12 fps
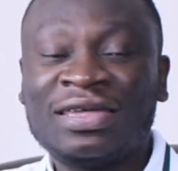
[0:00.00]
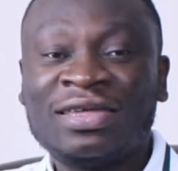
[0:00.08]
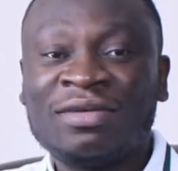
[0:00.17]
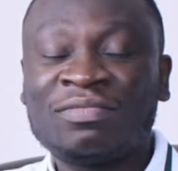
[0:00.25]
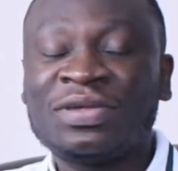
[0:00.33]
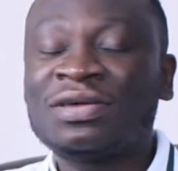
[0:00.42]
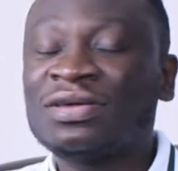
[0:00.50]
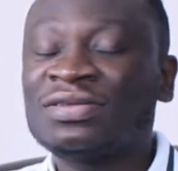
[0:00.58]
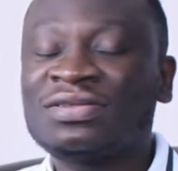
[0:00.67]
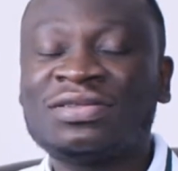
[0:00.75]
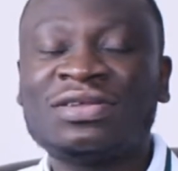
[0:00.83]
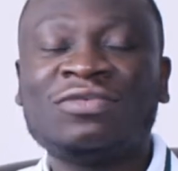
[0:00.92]

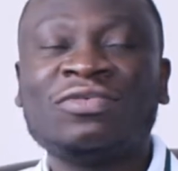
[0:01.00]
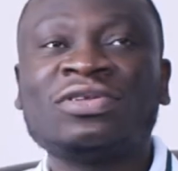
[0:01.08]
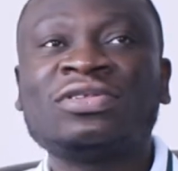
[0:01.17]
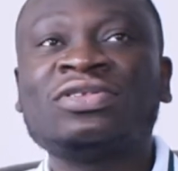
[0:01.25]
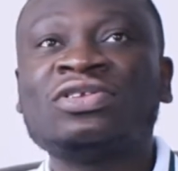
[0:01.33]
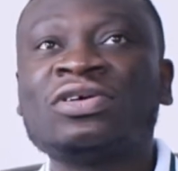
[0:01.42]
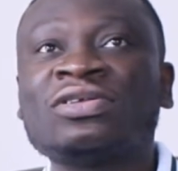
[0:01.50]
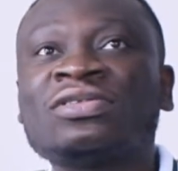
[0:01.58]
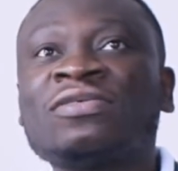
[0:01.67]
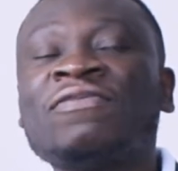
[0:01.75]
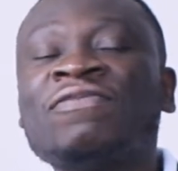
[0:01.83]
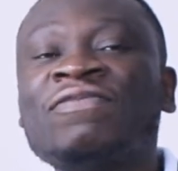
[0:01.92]
because it was just
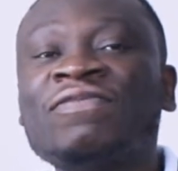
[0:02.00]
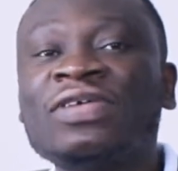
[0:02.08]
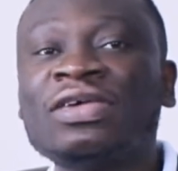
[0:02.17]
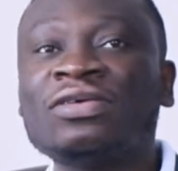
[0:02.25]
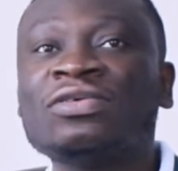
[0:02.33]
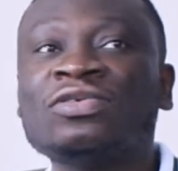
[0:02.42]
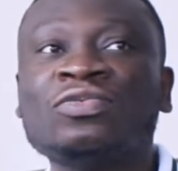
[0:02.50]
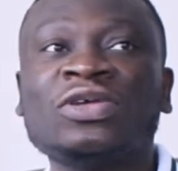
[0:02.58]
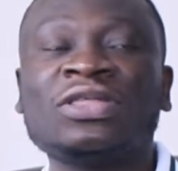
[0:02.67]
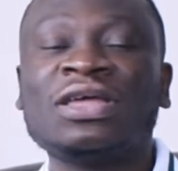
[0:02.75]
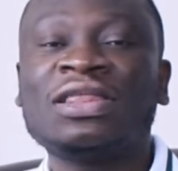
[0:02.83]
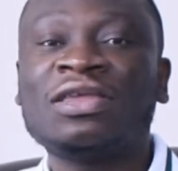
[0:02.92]
filled with a
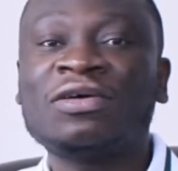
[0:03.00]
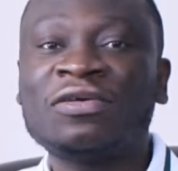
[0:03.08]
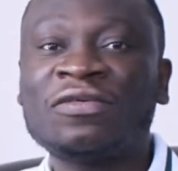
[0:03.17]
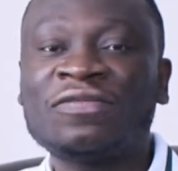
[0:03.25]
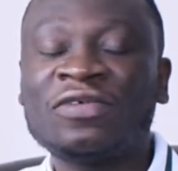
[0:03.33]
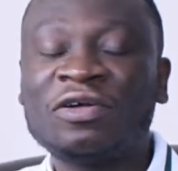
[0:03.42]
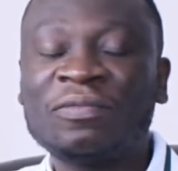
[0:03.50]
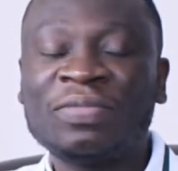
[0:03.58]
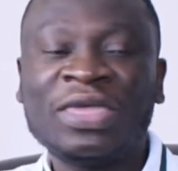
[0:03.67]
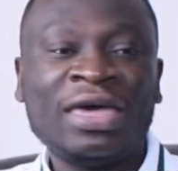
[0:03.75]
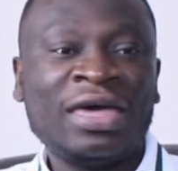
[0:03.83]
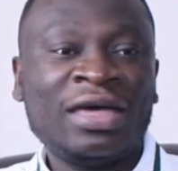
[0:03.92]
lot
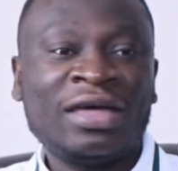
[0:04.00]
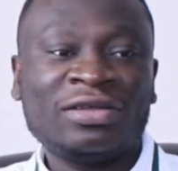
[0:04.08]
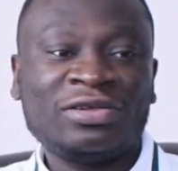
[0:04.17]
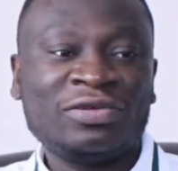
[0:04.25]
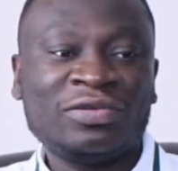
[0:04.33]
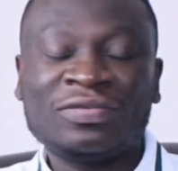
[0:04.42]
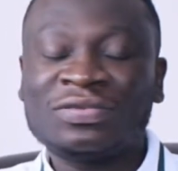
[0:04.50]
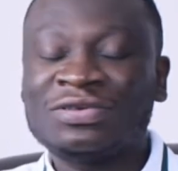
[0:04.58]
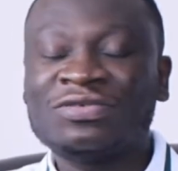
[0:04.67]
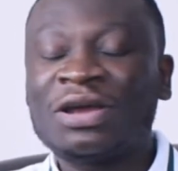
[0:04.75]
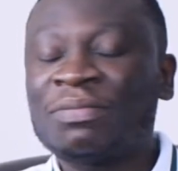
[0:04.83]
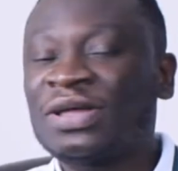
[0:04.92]
of
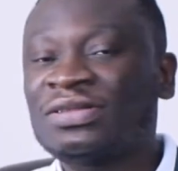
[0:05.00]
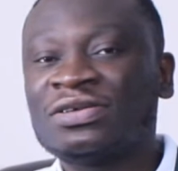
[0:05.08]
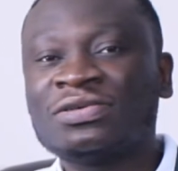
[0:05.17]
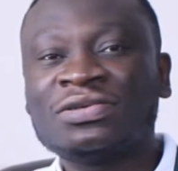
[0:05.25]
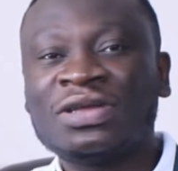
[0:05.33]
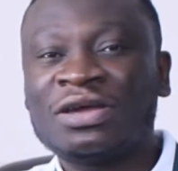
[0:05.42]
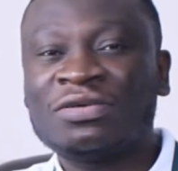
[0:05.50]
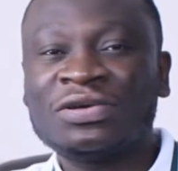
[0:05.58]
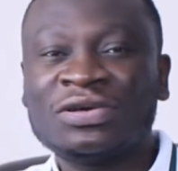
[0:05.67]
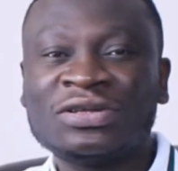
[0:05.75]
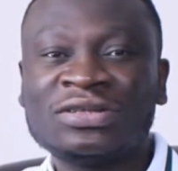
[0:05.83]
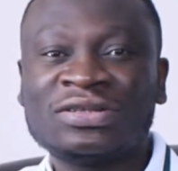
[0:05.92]
grammatical errors